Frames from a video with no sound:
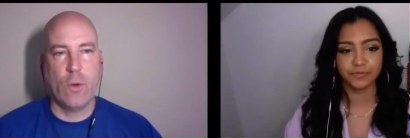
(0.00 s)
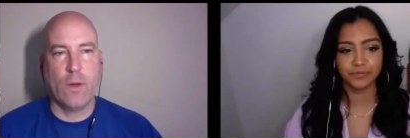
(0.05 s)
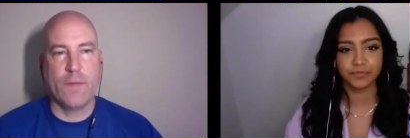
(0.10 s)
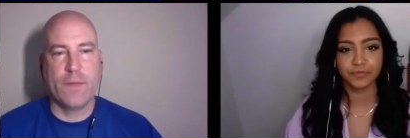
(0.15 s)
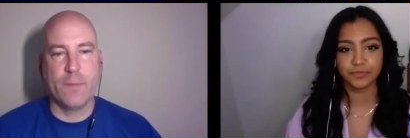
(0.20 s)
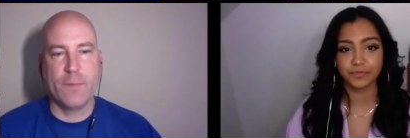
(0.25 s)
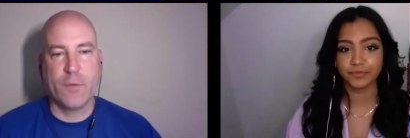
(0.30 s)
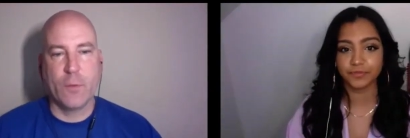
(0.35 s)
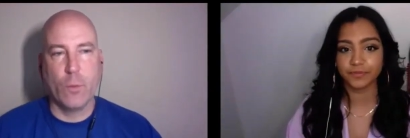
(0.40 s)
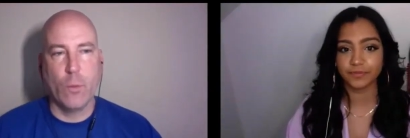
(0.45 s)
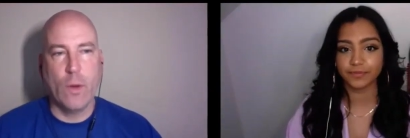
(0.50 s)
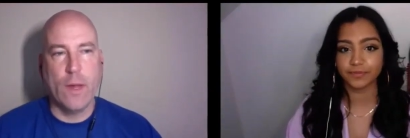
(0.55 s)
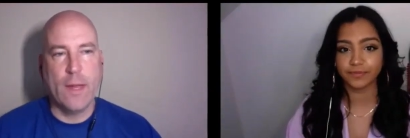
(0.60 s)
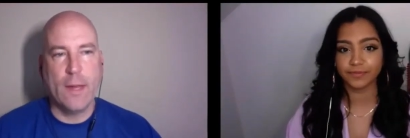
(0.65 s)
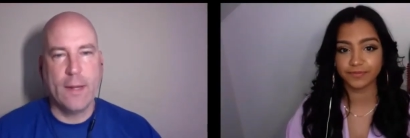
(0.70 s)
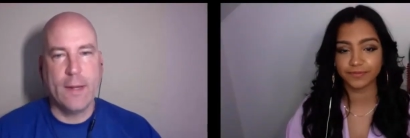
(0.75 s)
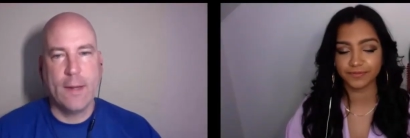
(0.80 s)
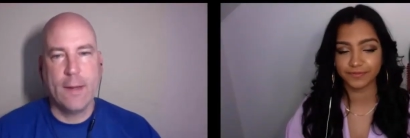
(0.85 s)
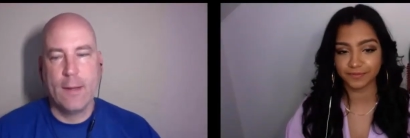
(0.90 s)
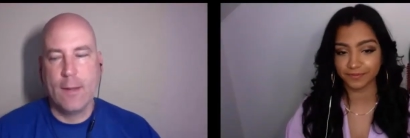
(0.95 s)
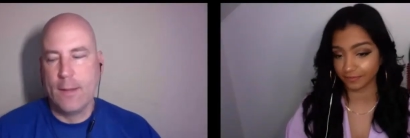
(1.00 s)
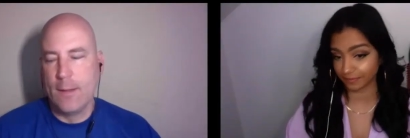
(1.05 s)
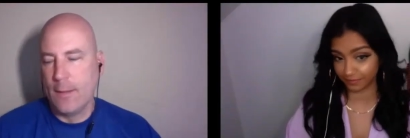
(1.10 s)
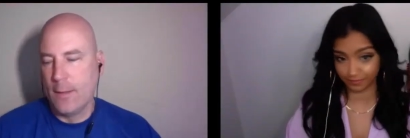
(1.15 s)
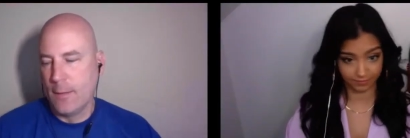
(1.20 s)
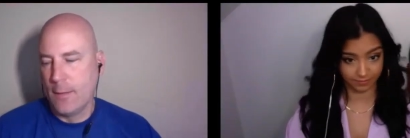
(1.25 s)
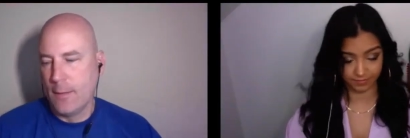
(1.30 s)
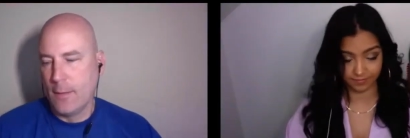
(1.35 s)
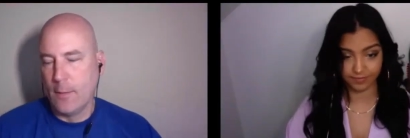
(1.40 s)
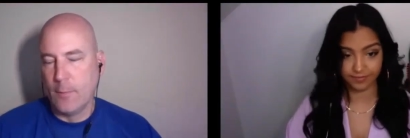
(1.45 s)
Speaker 1: want them to win,
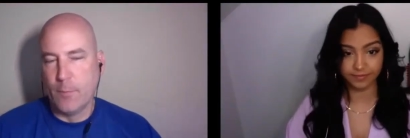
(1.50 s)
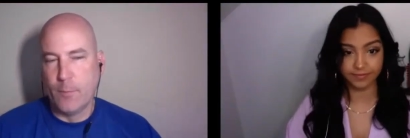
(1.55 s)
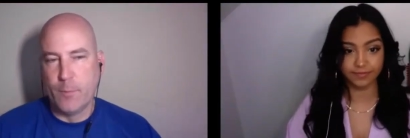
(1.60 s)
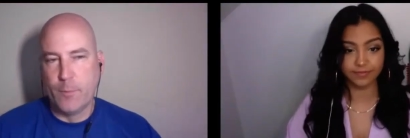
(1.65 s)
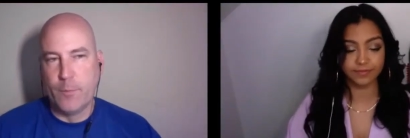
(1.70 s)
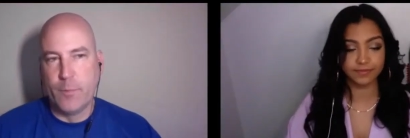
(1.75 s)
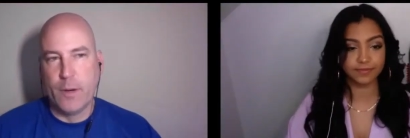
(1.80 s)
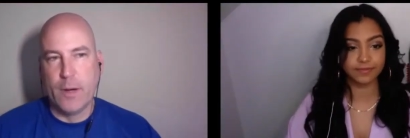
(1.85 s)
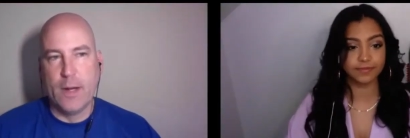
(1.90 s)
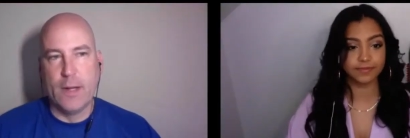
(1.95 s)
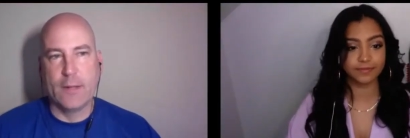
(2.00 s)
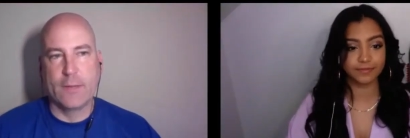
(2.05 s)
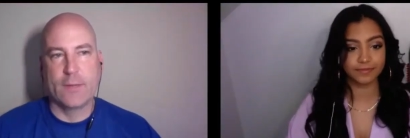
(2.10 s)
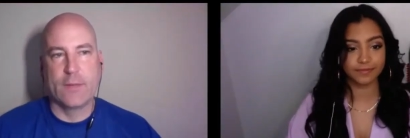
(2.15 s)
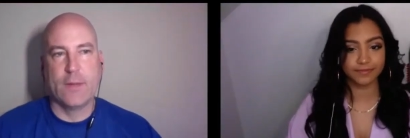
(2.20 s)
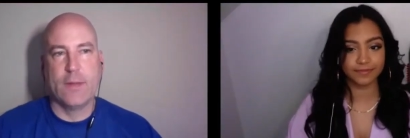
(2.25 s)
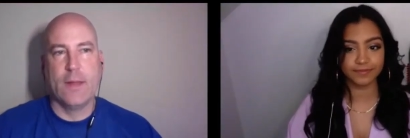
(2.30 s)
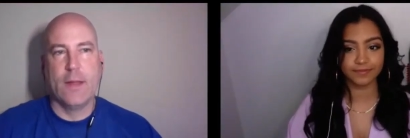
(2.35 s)
but